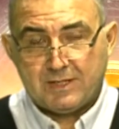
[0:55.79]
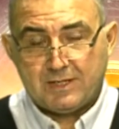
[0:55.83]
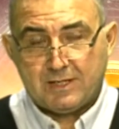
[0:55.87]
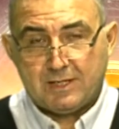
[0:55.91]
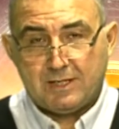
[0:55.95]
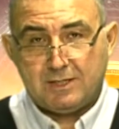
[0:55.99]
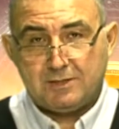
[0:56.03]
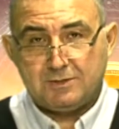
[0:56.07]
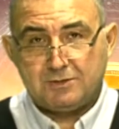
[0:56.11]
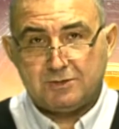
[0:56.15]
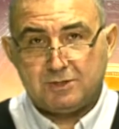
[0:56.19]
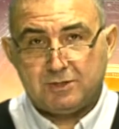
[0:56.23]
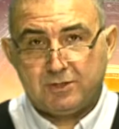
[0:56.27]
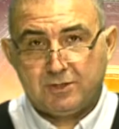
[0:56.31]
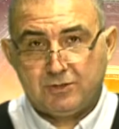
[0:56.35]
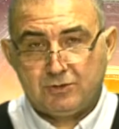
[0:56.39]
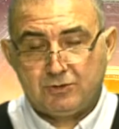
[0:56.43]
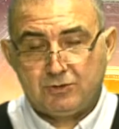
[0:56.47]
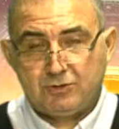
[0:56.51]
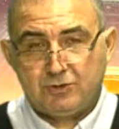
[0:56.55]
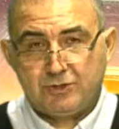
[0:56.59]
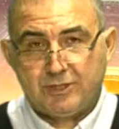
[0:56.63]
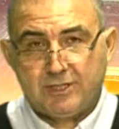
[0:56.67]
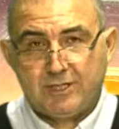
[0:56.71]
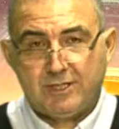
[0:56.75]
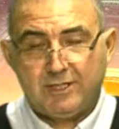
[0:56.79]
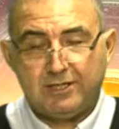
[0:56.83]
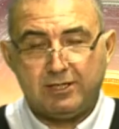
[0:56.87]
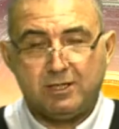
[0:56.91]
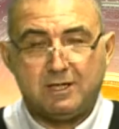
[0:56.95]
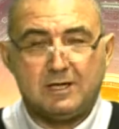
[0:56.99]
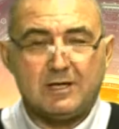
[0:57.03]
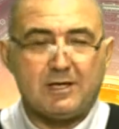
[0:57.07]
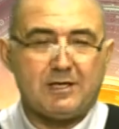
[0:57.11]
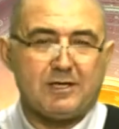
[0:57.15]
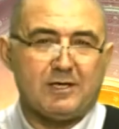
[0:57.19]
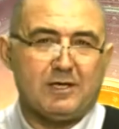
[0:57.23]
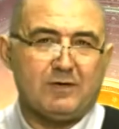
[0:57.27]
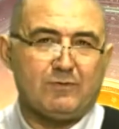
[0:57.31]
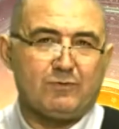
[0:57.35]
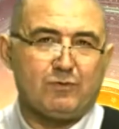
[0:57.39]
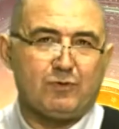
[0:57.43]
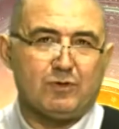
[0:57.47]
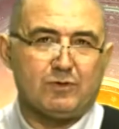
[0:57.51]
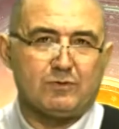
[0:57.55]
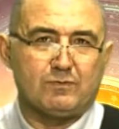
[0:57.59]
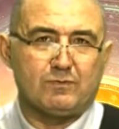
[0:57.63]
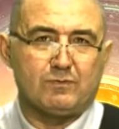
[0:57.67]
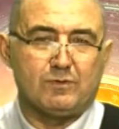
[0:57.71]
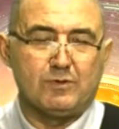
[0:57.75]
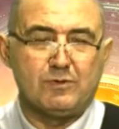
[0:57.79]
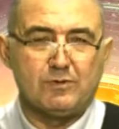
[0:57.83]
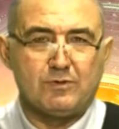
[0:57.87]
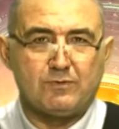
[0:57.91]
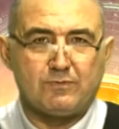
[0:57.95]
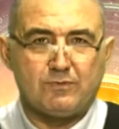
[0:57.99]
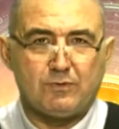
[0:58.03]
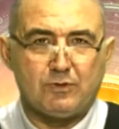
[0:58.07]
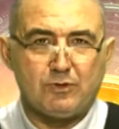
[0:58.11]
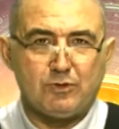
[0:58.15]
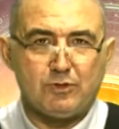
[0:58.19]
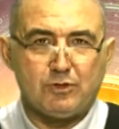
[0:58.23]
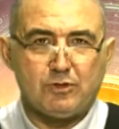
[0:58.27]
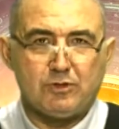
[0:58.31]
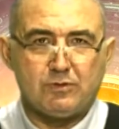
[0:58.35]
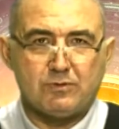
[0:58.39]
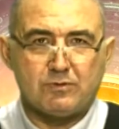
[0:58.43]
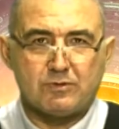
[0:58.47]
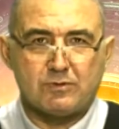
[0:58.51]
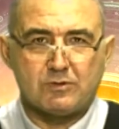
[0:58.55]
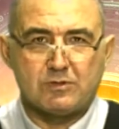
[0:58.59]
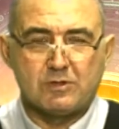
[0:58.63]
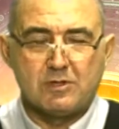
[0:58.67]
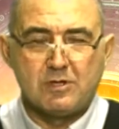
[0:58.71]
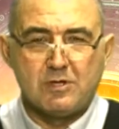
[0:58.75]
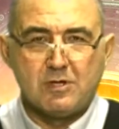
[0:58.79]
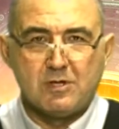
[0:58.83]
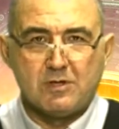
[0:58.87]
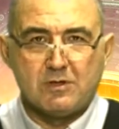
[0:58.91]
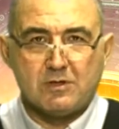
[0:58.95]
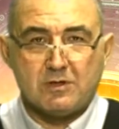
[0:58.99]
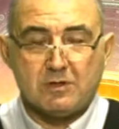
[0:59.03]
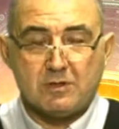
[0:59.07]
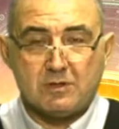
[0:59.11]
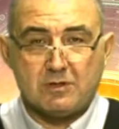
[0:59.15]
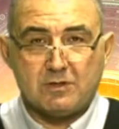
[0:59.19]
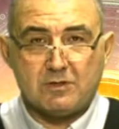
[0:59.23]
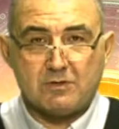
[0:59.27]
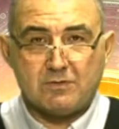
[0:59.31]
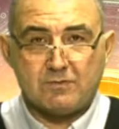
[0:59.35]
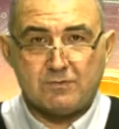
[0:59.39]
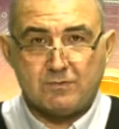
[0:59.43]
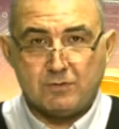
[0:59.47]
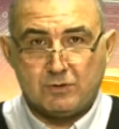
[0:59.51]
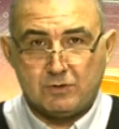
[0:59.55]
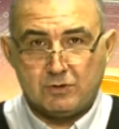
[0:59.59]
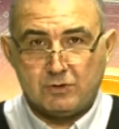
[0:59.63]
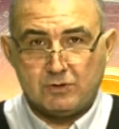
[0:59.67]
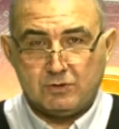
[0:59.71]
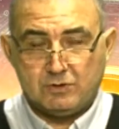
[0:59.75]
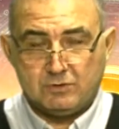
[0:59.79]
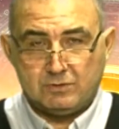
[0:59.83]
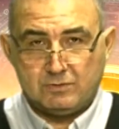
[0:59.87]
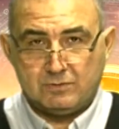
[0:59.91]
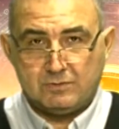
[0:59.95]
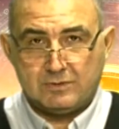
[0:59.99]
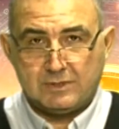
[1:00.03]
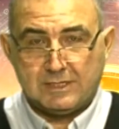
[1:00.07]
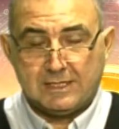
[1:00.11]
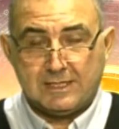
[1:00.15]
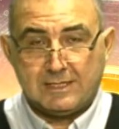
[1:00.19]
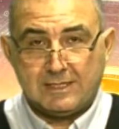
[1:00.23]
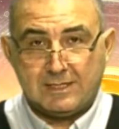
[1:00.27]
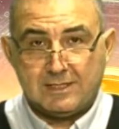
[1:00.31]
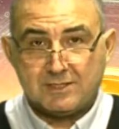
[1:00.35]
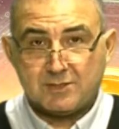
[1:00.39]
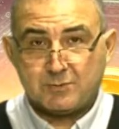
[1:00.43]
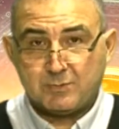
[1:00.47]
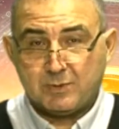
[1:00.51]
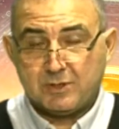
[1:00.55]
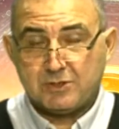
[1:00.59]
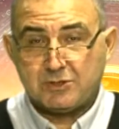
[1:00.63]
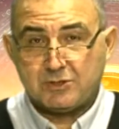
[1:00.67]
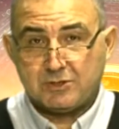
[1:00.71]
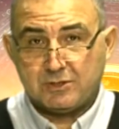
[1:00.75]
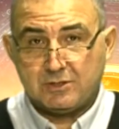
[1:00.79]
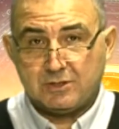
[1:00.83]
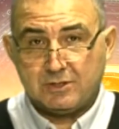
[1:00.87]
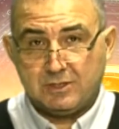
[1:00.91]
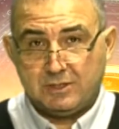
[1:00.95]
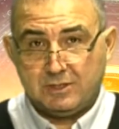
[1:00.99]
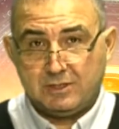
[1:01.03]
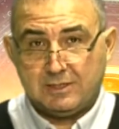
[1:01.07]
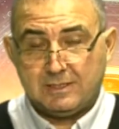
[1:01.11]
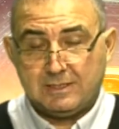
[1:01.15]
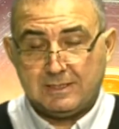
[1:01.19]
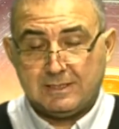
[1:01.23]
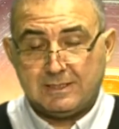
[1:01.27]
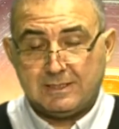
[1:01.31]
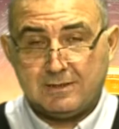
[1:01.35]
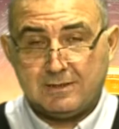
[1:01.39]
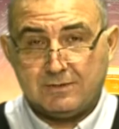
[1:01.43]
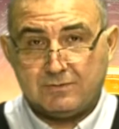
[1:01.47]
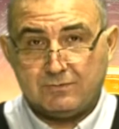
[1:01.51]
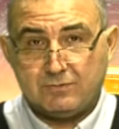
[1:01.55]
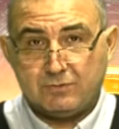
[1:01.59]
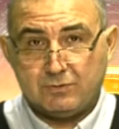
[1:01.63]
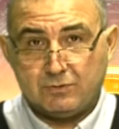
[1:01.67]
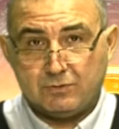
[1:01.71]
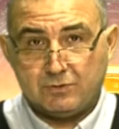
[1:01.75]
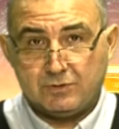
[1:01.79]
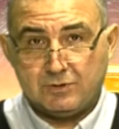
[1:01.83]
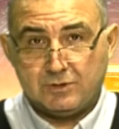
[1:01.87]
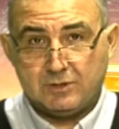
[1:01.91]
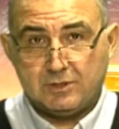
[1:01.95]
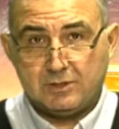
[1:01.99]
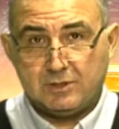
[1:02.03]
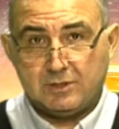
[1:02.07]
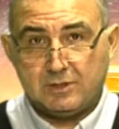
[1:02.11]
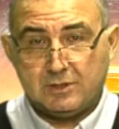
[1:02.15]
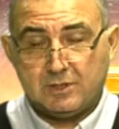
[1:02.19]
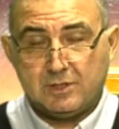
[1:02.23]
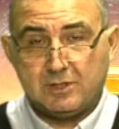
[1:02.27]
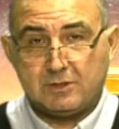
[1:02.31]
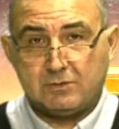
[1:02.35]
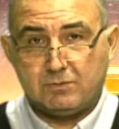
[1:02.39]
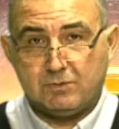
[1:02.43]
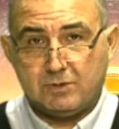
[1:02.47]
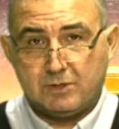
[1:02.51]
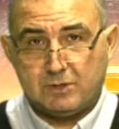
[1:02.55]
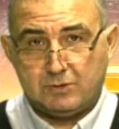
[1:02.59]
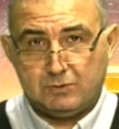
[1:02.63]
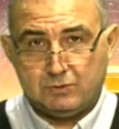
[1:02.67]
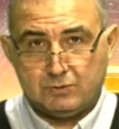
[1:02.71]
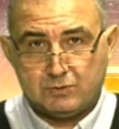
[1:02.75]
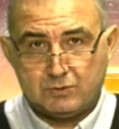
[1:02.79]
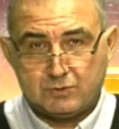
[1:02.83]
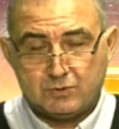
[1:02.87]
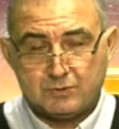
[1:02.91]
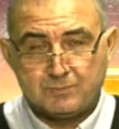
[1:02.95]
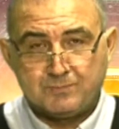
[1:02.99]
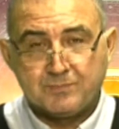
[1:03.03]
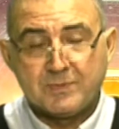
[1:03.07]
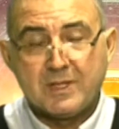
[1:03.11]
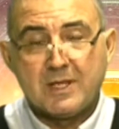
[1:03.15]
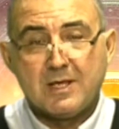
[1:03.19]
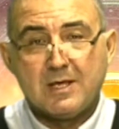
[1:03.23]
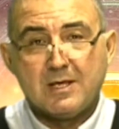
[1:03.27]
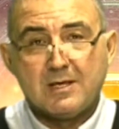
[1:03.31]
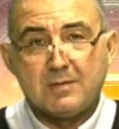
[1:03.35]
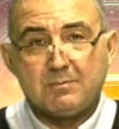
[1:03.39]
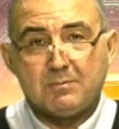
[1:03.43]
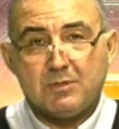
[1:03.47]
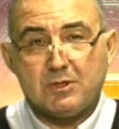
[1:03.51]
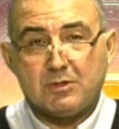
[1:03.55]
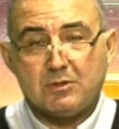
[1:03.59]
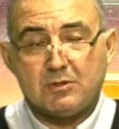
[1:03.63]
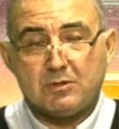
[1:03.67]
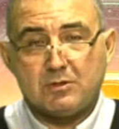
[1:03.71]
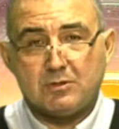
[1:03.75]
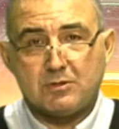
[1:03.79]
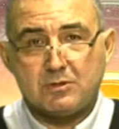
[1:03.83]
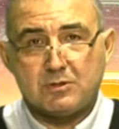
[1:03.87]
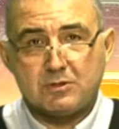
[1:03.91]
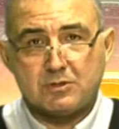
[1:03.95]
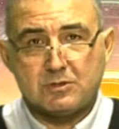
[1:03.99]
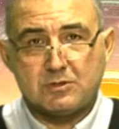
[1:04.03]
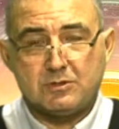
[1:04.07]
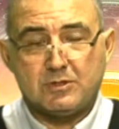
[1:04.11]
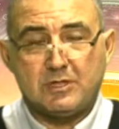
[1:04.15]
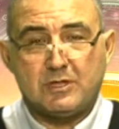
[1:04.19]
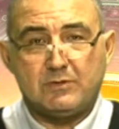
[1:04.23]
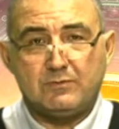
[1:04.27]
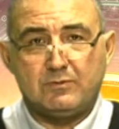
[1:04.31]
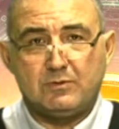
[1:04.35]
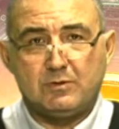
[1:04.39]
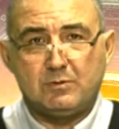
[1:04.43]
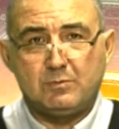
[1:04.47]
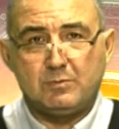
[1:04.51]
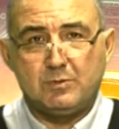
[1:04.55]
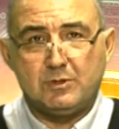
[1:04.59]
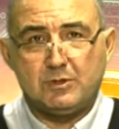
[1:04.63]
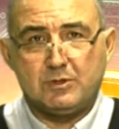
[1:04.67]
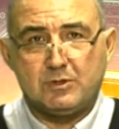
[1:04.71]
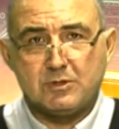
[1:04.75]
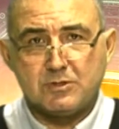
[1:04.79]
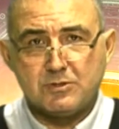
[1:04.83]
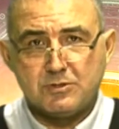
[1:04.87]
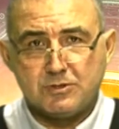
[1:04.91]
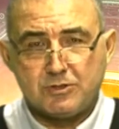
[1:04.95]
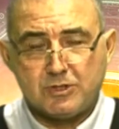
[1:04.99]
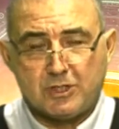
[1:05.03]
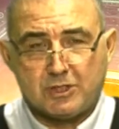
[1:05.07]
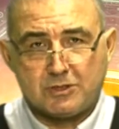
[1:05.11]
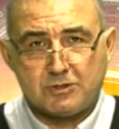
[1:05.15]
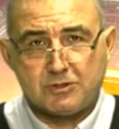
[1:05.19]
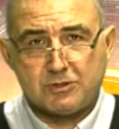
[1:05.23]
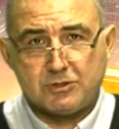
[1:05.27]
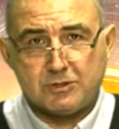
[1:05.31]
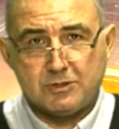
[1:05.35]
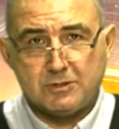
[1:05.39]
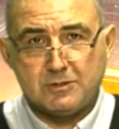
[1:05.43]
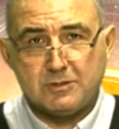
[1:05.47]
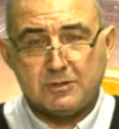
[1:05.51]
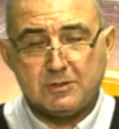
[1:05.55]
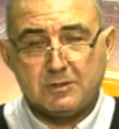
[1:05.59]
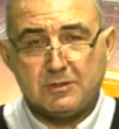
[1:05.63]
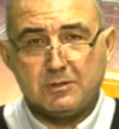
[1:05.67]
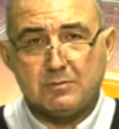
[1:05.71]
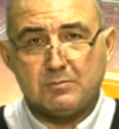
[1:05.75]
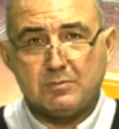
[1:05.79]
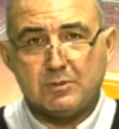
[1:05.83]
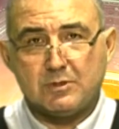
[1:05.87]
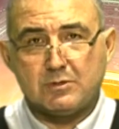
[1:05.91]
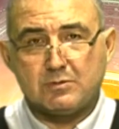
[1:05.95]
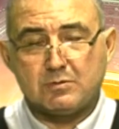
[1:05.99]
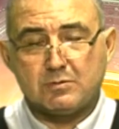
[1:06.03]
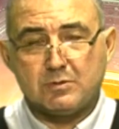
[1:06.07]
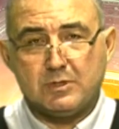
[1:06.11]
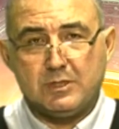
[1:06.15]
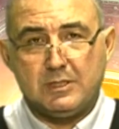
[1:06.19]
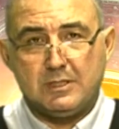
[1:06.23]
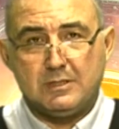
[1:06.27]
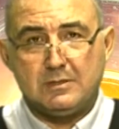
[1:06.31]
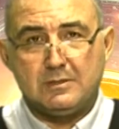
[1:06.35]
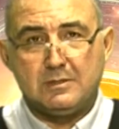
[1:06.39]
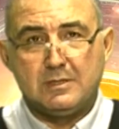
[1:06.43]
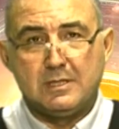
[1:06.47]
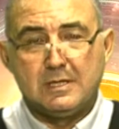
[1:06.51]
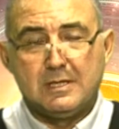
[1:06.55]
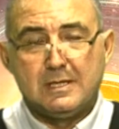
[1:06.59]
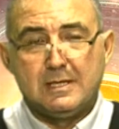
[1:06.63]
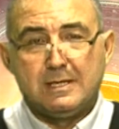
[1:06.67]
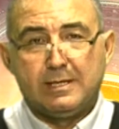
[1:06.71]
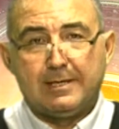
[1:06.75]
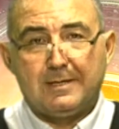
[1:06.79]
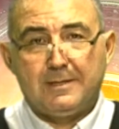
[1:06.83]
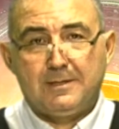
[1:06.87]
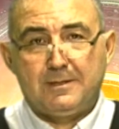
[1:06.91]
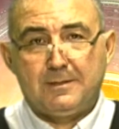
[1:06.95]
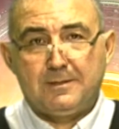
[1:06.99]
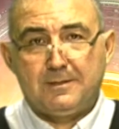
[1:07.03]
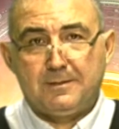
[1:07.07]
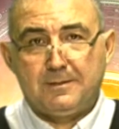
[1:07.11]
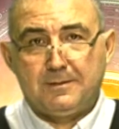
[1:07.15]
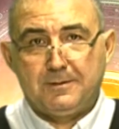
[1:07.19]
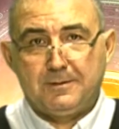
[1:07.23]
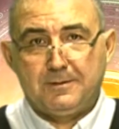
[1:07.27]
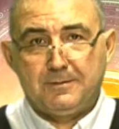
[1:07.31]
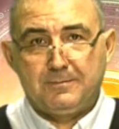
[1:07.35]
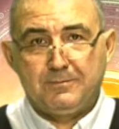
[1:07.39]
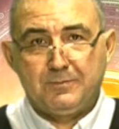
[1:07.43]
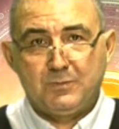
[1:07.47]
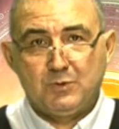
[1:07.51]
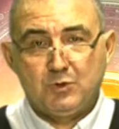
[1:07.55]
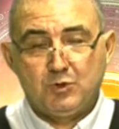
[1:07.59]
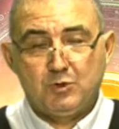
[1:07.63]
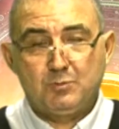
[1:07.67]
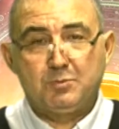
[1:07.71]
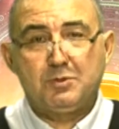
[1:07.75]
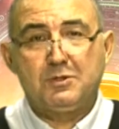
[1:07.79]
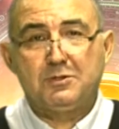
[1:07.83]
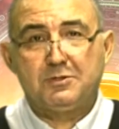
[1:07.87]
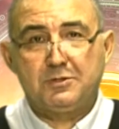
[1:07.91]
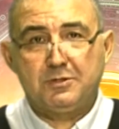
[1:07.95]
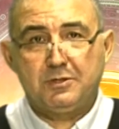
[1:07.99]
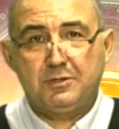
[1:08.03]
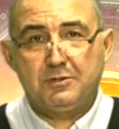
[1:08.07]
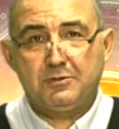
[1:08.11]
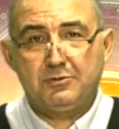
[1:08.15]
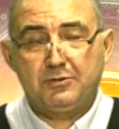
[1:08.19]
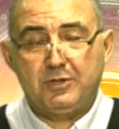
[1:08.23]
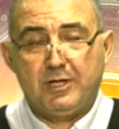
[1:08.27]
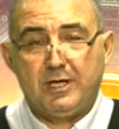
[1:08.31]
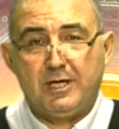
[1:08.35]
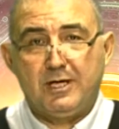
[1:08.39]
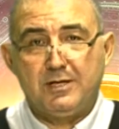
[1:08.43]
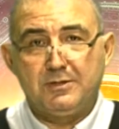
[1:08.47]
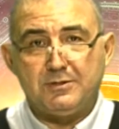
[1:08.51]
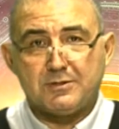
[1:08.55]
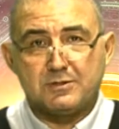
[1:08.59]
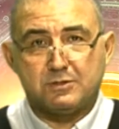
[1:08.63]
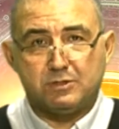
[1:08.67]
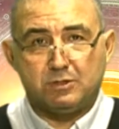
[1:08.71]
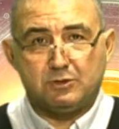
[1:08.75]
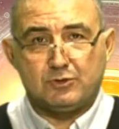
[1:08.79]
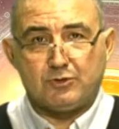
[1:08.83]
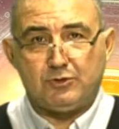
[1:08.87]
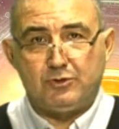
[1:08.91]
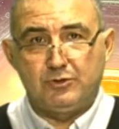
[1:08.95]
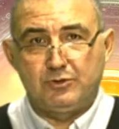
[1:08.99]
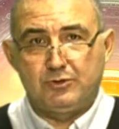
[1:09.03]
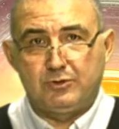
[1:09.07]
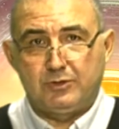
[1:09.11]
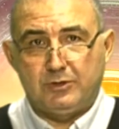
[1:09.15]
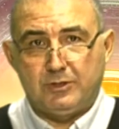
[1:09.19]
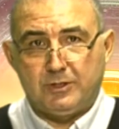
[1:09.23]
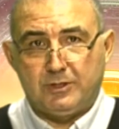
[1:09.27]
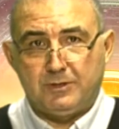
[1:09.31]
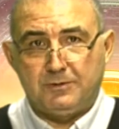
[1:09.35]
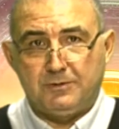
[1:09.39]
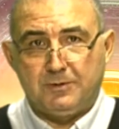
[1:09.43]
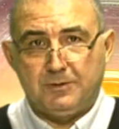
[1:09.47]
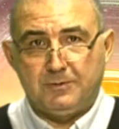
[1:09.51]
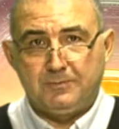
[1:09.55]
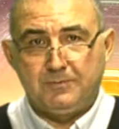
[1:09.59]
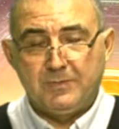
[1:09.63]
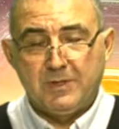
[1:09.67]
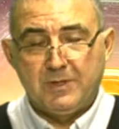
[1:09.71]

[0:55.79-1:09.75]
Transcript: And today I have got wonderful news for you, especially for the Aquarius, because there will be conjunction in between Jupiter and Saturn together.